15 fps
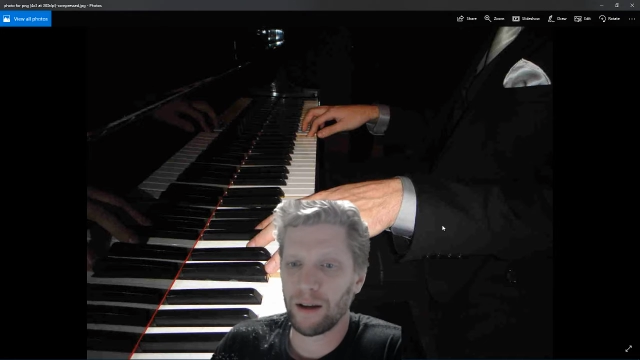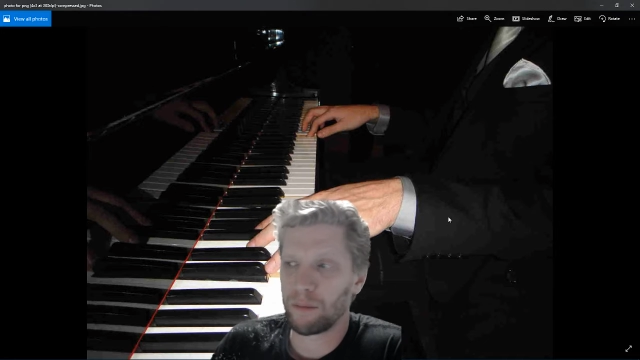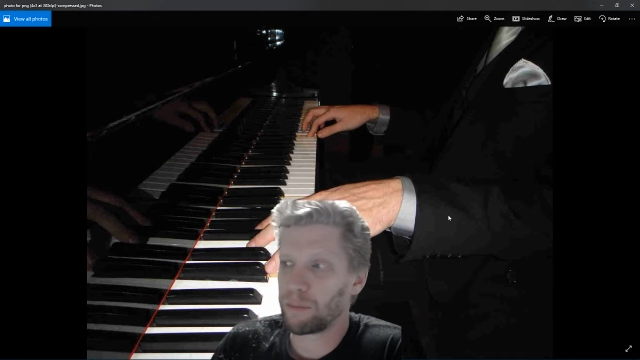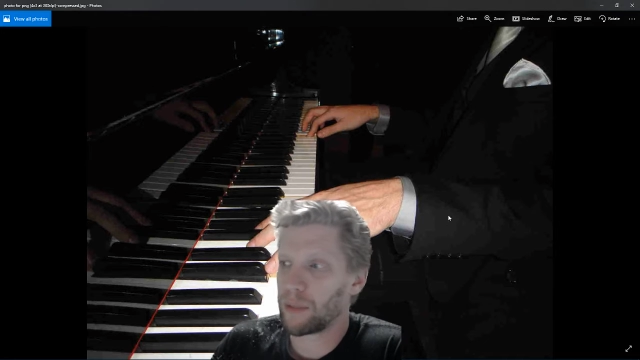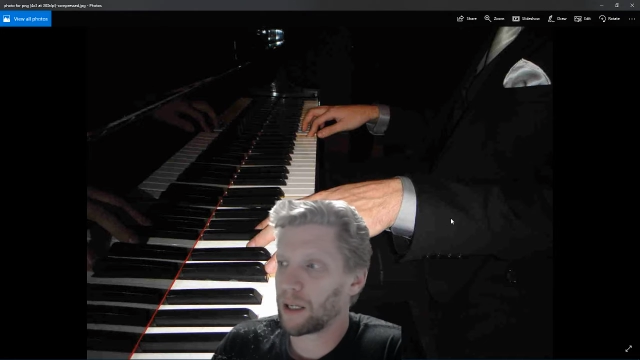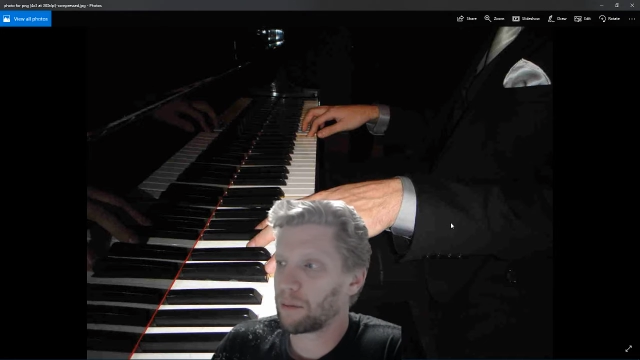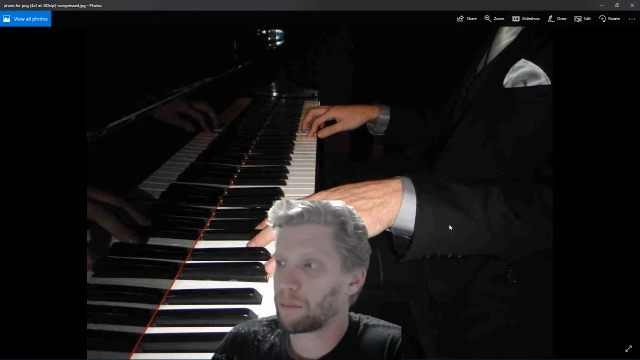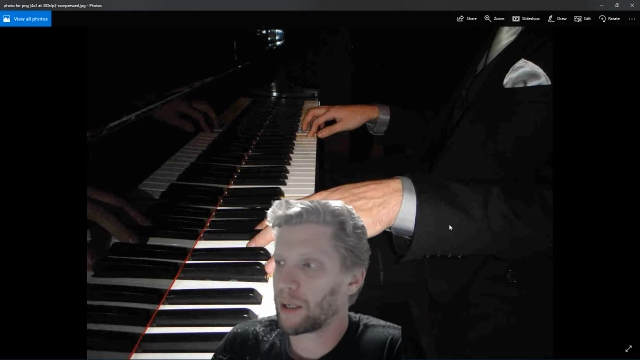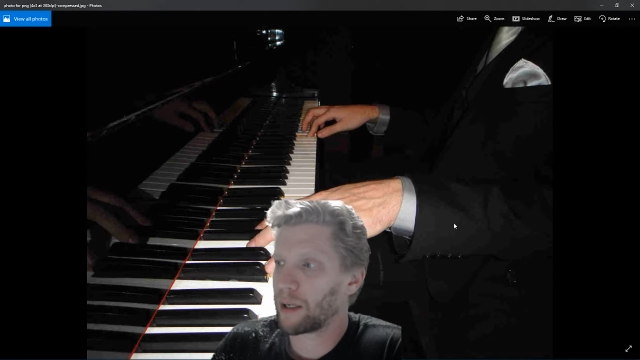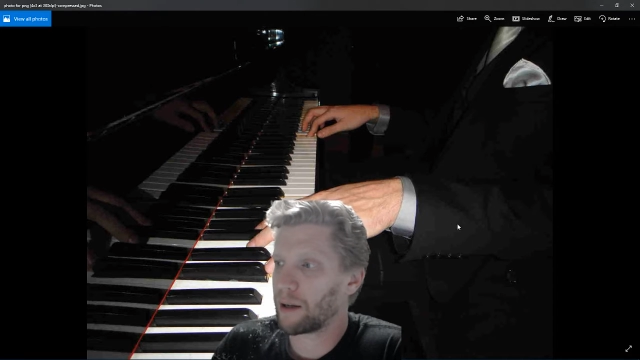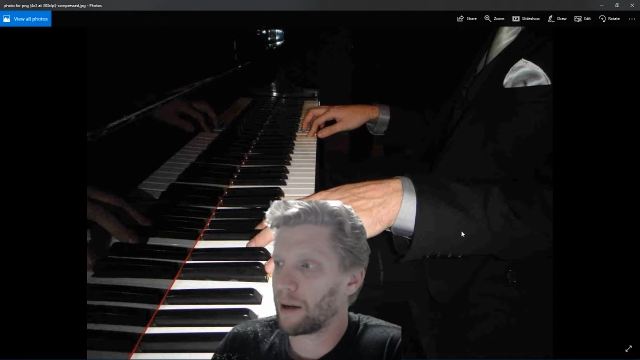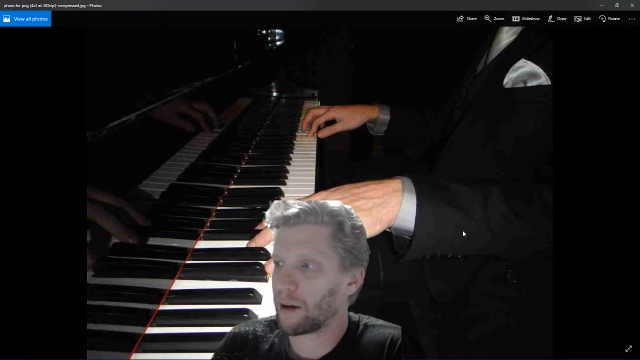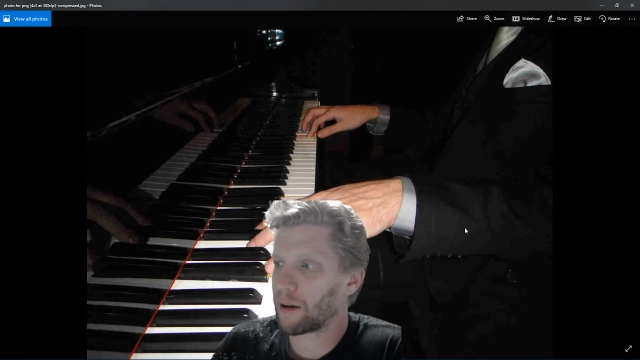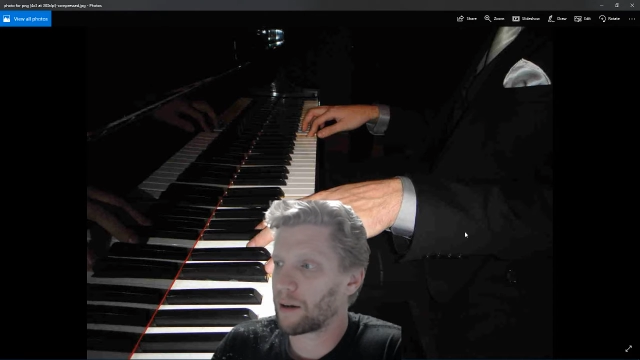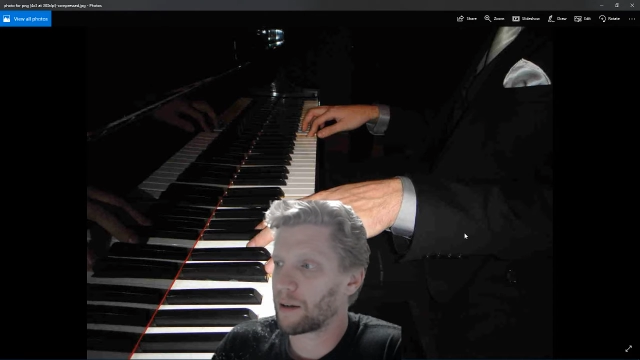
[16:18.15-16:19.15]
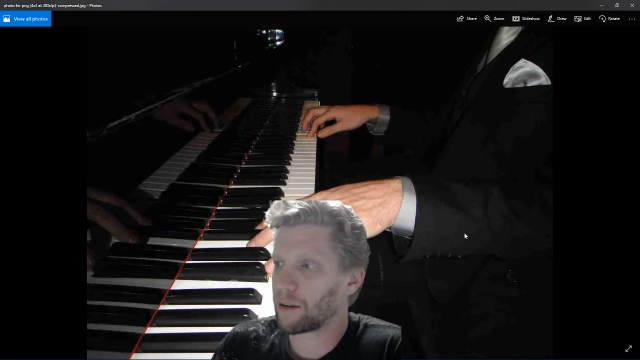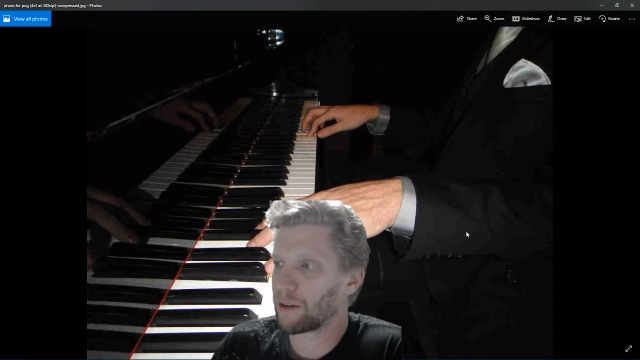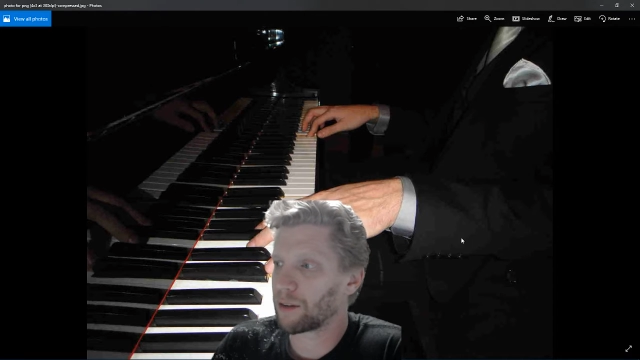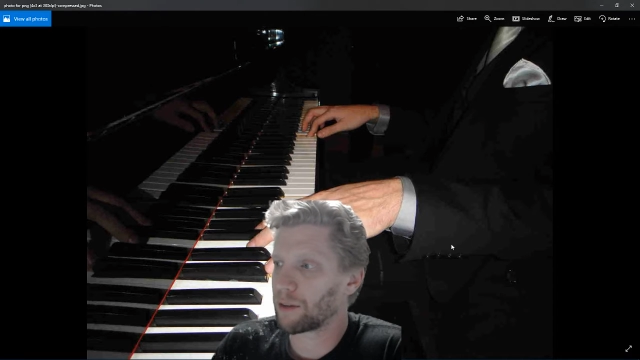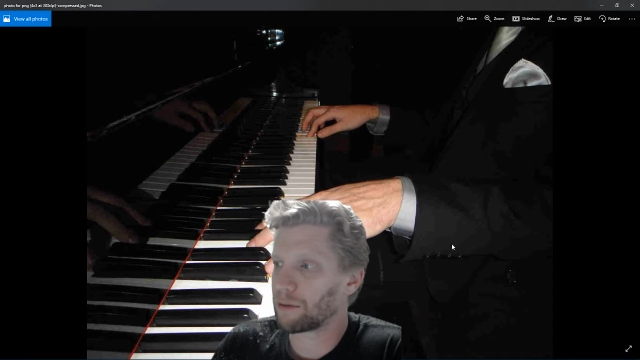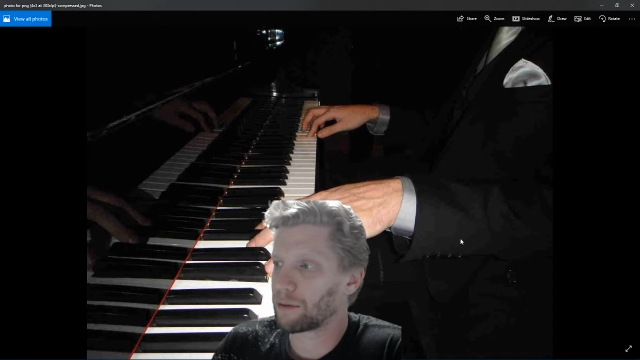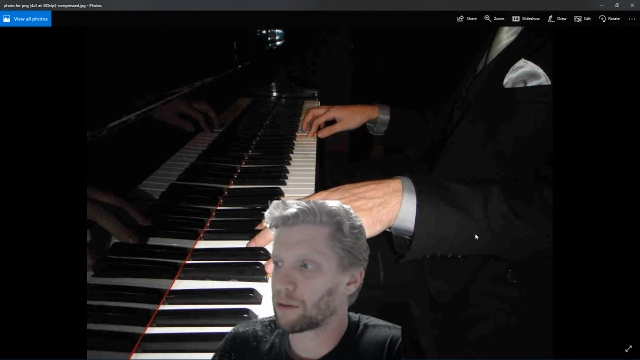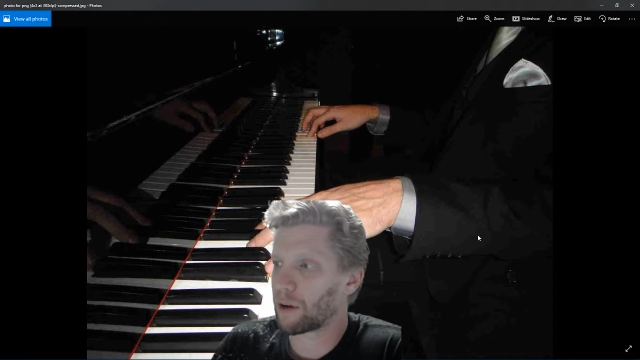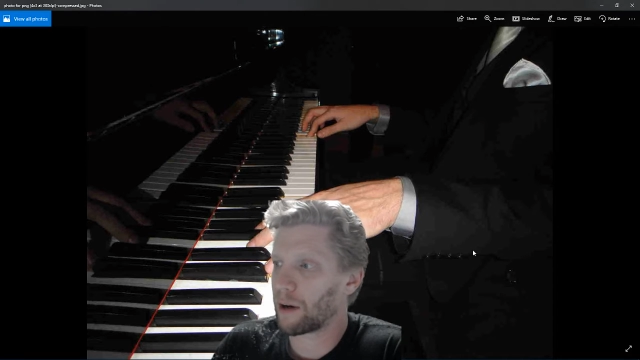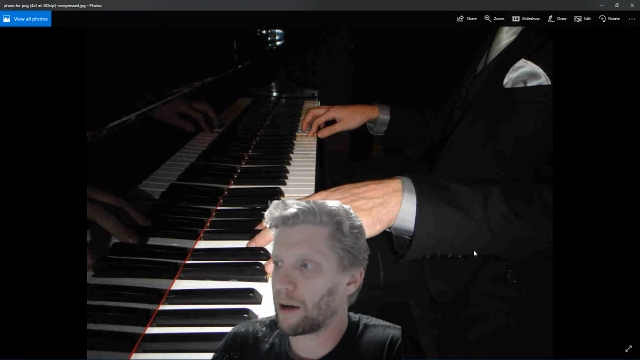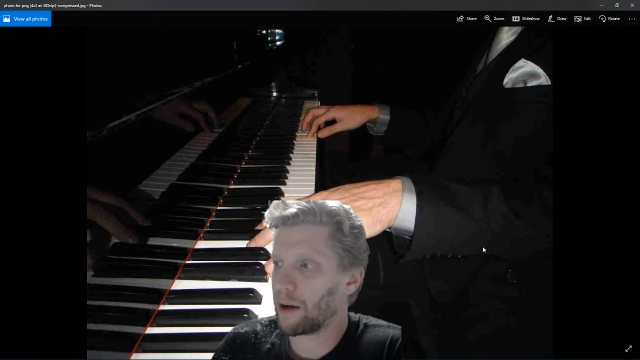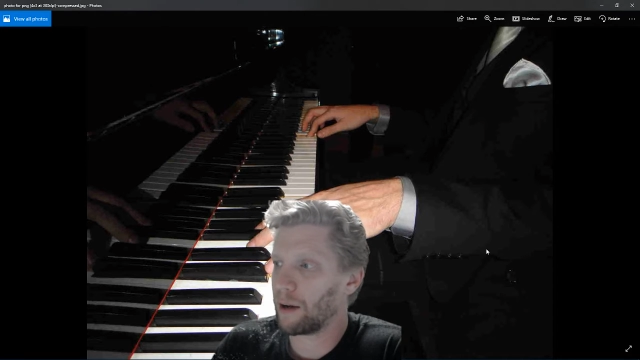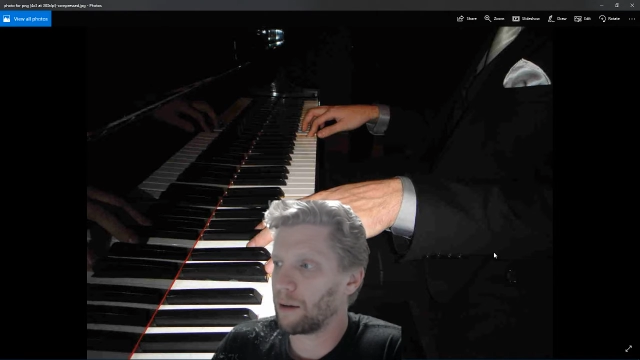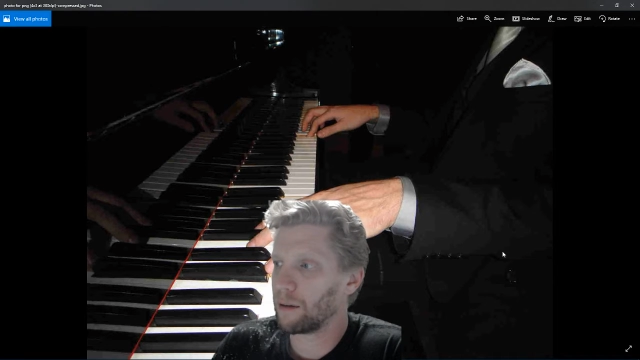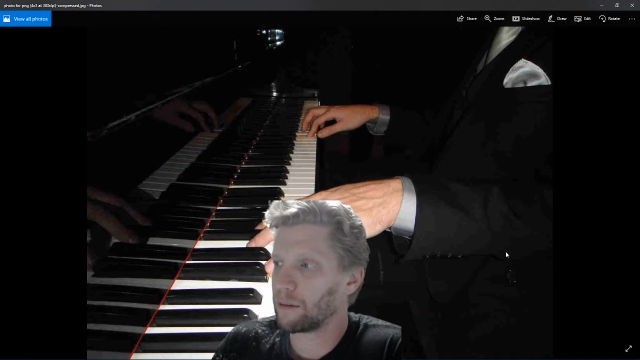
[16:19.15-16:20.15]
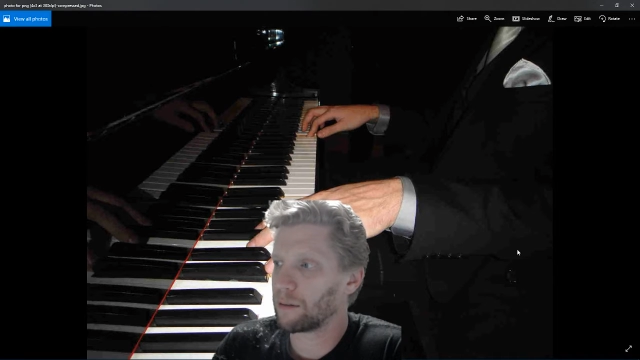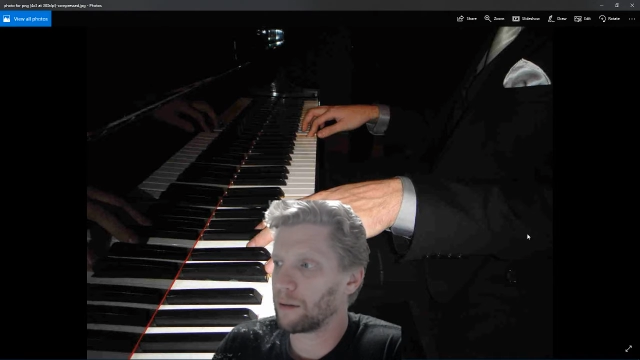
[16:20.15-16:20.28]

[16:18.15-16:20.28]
Big, big areas of gray